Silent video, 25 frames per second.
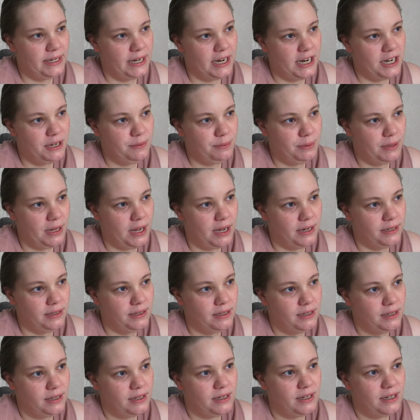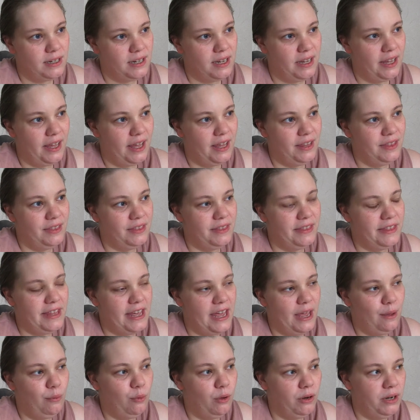need plan, and
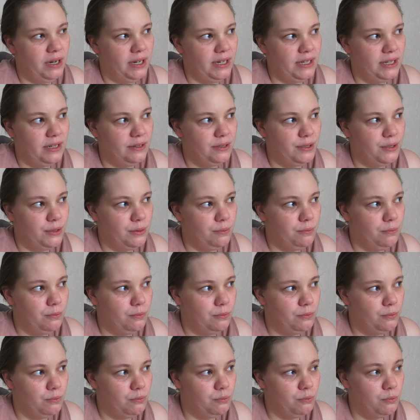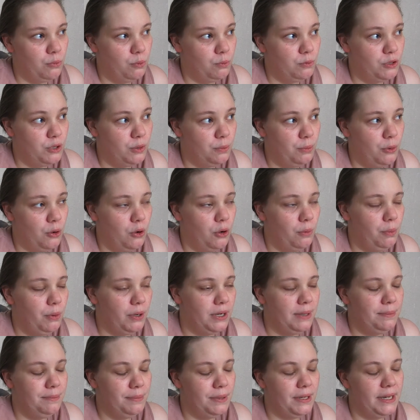they wanted some support
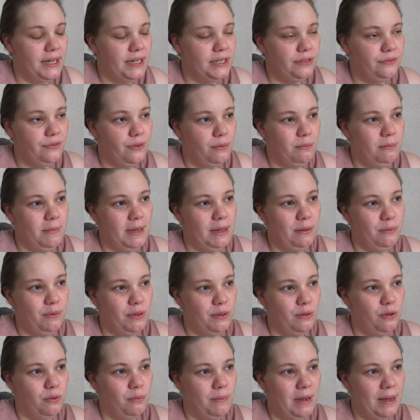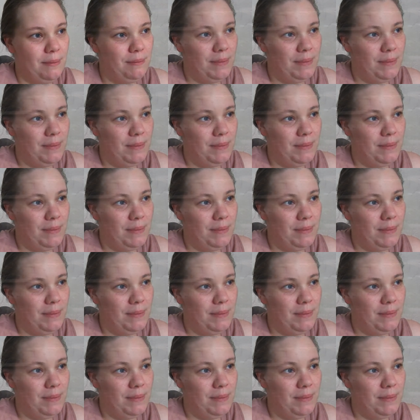put in place for me with all my